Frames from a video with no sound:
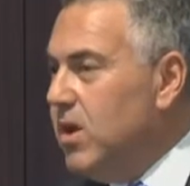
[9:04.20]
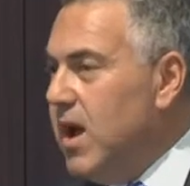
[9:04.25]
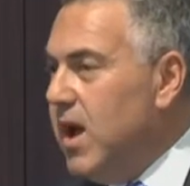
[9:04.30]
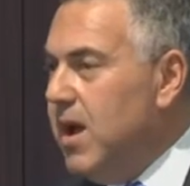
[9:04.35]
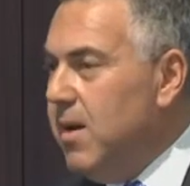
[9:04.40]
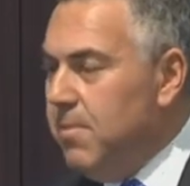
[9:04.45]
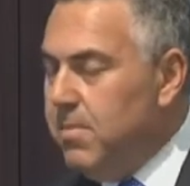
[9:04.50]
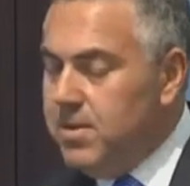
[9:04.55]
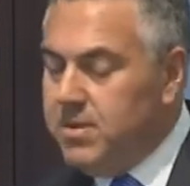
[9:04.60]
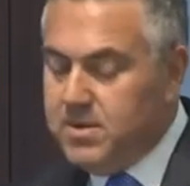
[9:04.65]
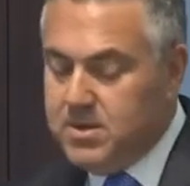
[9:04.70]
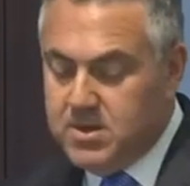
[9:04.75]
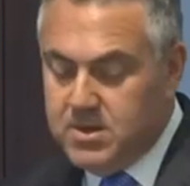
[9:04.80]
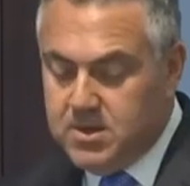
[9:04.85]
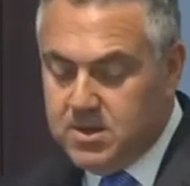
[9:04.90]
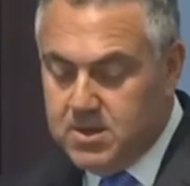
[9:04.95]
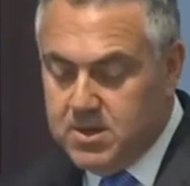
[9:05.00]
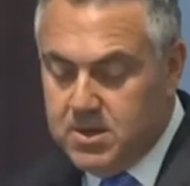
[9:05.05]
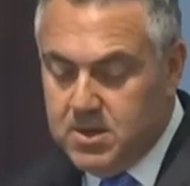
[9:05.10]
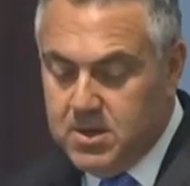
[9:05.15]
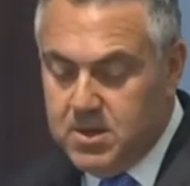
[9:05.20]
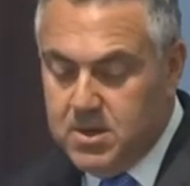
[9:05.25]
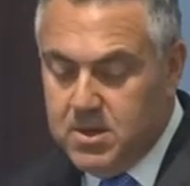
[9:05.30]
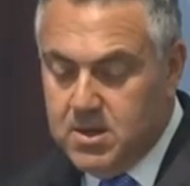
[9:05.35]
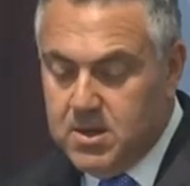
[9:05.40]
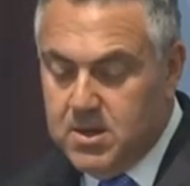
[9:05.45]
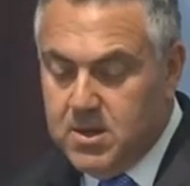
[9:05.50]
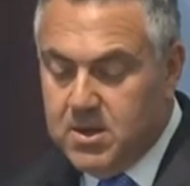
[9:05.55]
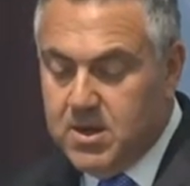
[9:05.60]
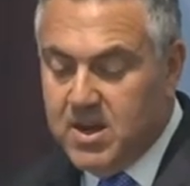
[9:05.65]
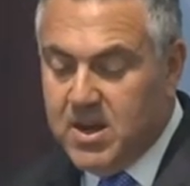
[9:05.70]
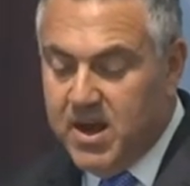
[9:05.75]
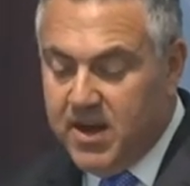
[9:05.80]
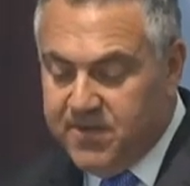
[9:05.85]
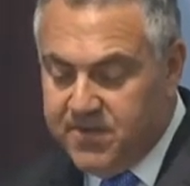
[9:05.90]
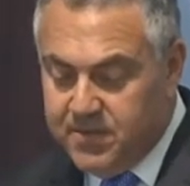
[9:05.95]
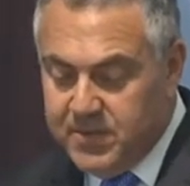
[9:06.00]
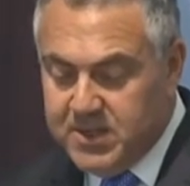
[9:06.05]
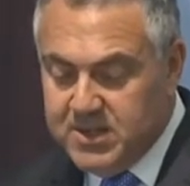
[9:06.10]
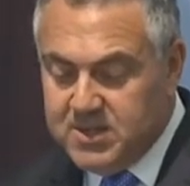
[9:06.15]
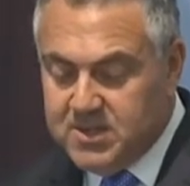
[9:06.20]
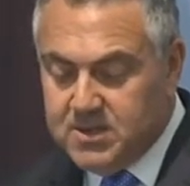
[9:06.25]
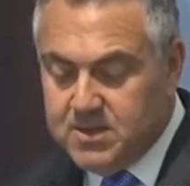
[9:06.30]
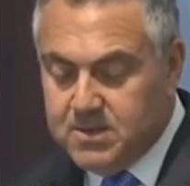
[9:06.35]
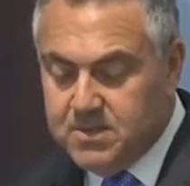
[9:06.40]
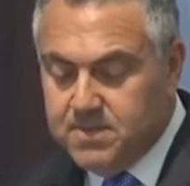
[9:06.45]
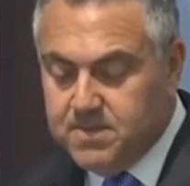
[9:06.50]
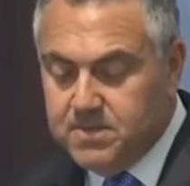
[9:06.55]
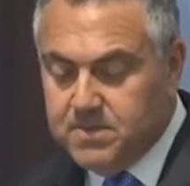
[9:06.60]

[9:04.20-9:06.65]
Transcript: hub governments,